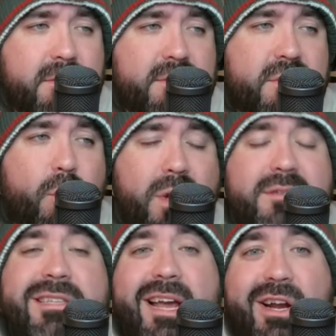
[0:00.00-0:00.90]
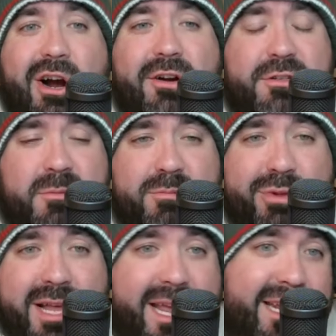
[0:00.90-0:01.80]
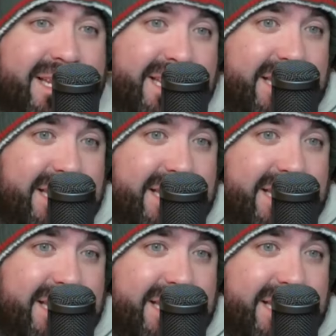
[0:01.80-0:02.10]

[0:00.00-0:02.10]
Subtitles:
And so once that card has been played,